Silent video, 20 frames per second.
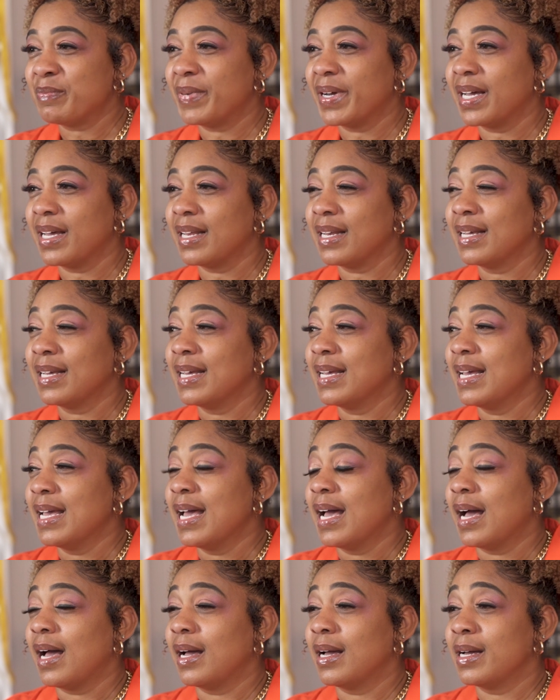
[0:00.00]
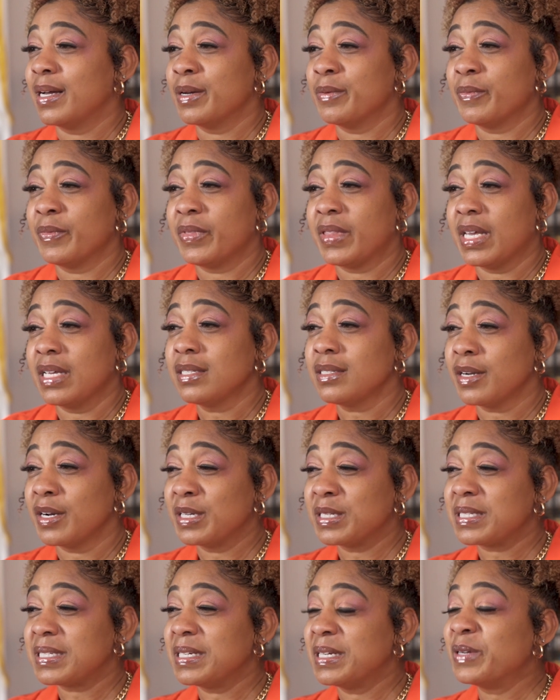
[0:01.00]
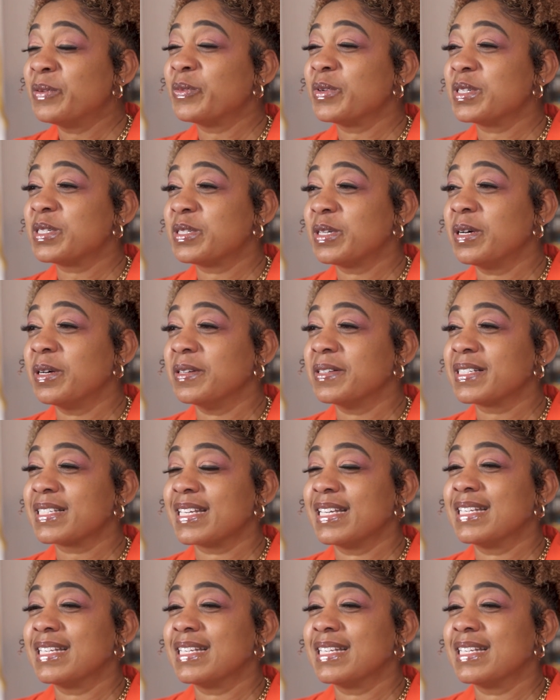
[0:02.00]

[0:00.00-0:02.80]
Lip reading: but they started seeing results.